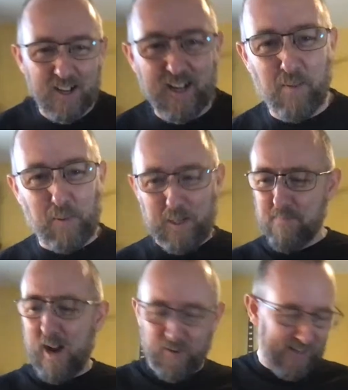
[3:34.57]
Happily
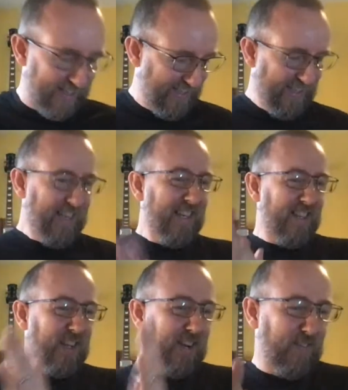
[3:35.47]
married,
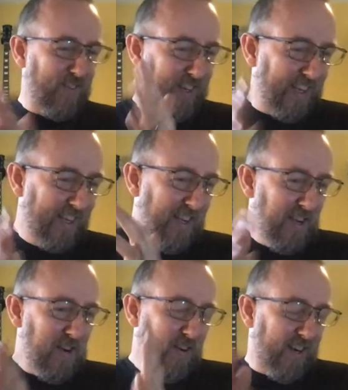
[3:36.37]
thankfully.
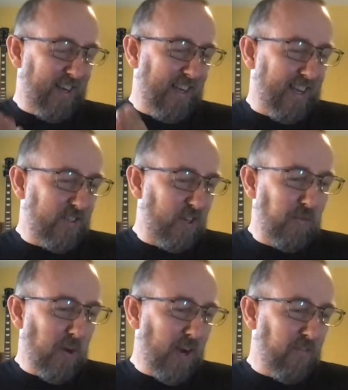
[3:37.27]
Right, yeah.
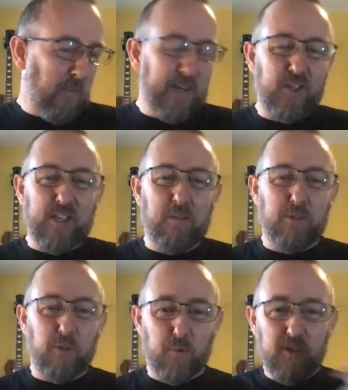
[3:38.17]
So we've got everybody
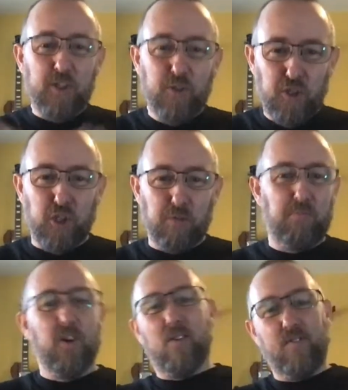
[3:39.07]
established. We're on
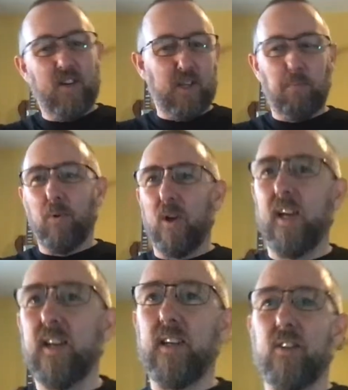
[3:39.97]
YouTube, not Facebook,
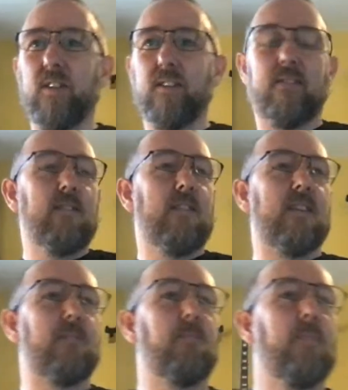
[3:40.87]
in case you're
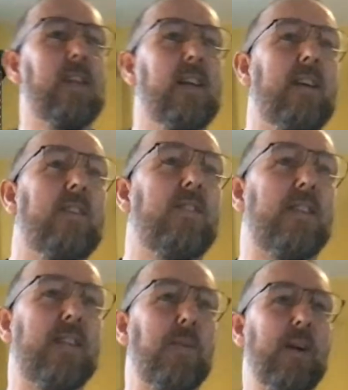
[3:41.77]

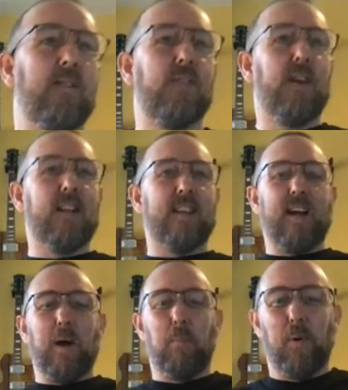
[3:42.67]
sitting there waiting for that to
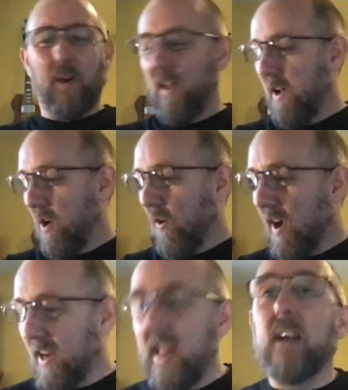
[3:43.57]
happen.
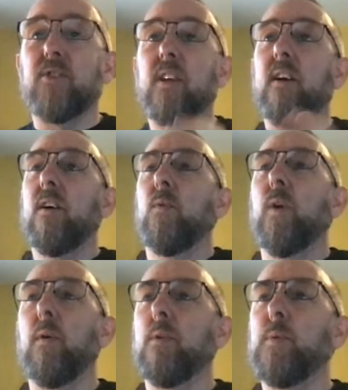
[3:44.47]
Right, yes.
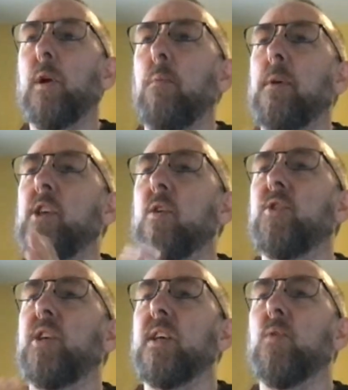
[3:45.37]
Well, we've got my
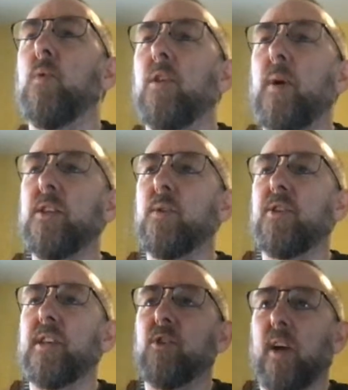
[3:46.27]
notes here. What do I do at
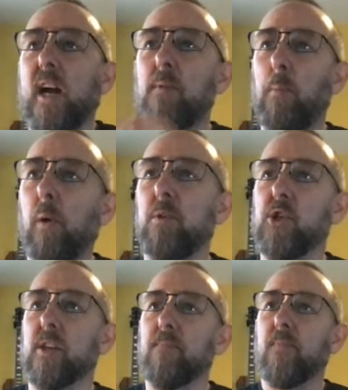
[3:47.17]
Singletrack? I'm the
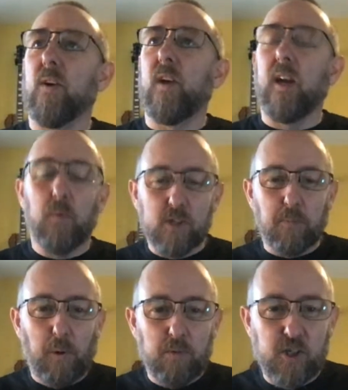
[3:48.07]
publisher. Okay, what does
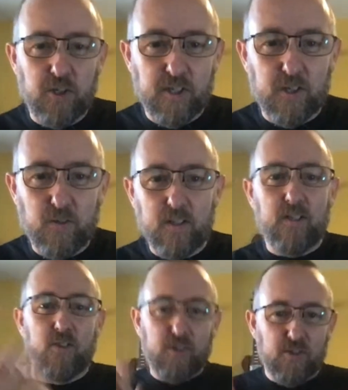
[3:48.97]
the publisher do?
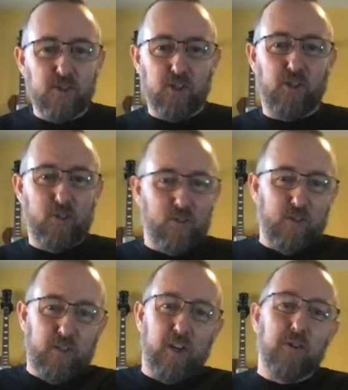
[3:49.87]
Doesn't
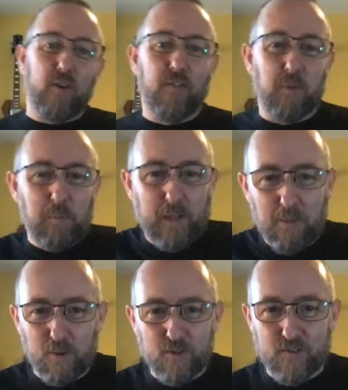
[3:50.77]
snort coke from the belly
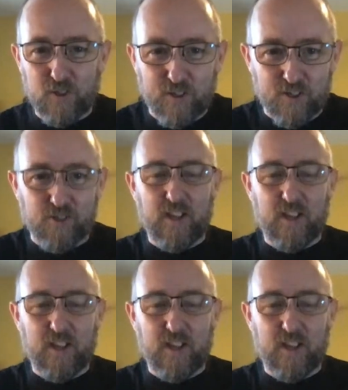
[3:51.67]
buttons of hookers.